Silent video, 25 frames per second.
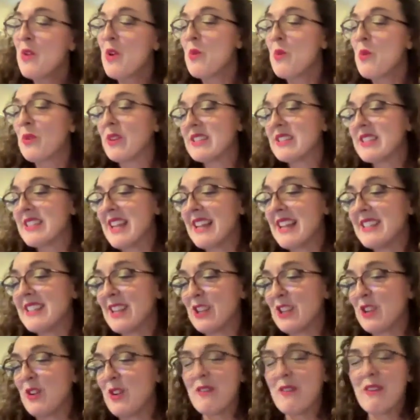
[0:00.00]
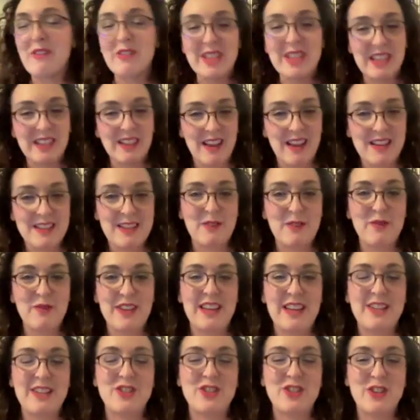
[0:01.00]
Well, it sounds like you have everything lined up for
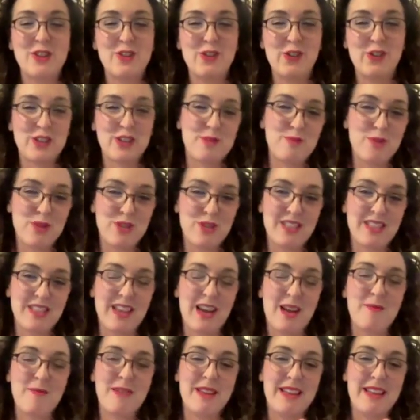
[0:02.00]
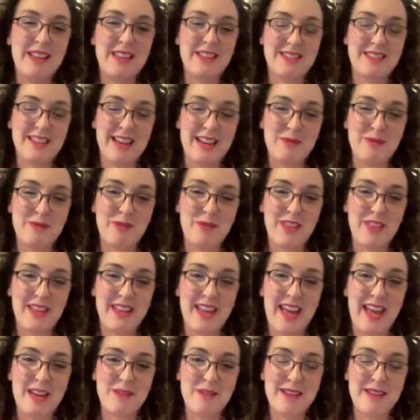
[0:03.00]
next year. You've got some music coming. You're starting with the
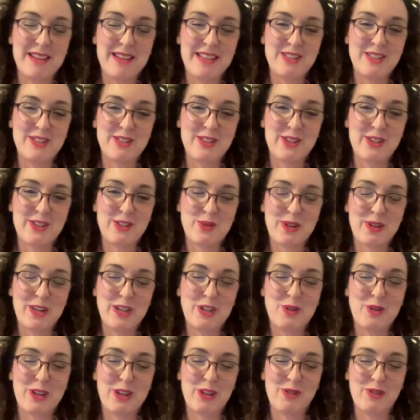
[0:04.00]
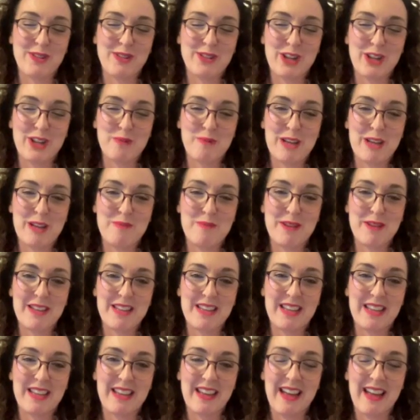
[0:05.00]
Academy, so 2023 is going to be a big
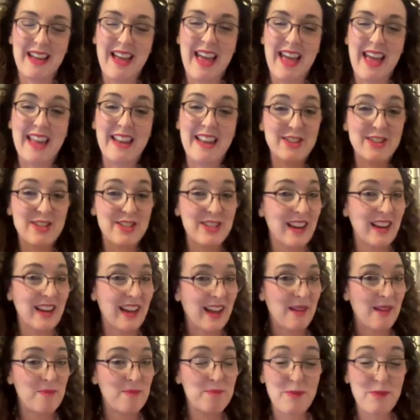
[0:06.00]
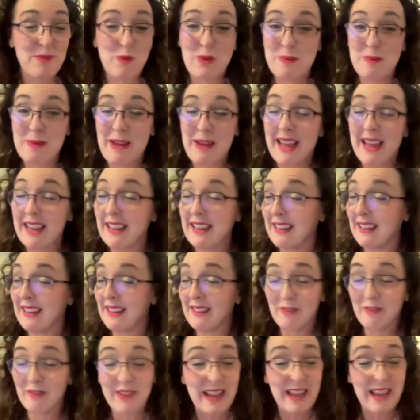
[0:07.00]
year, and we may
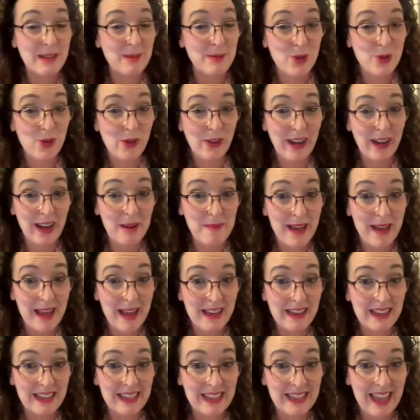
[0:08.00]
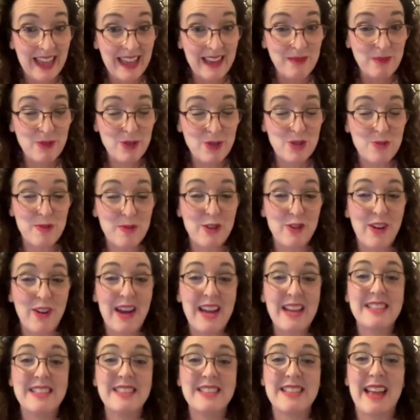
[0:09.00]
end up talking about it again, which would be
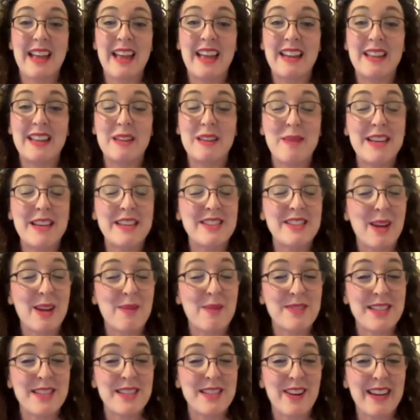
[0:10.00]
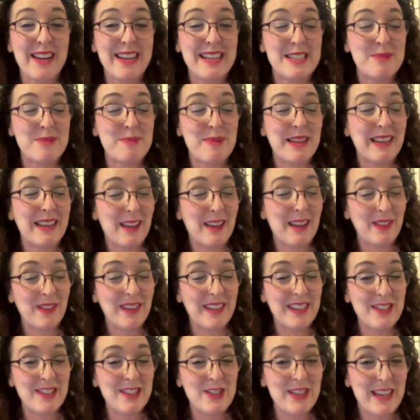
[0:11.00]
great. And in the meantime, Sarah, it's been
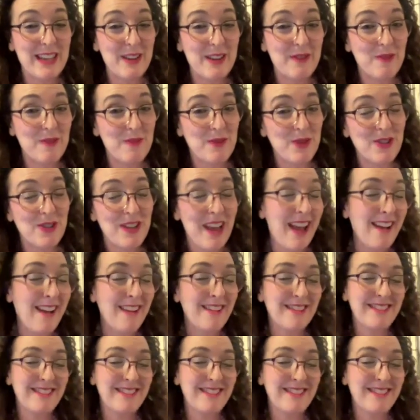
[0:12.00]
lovely to hear from you now.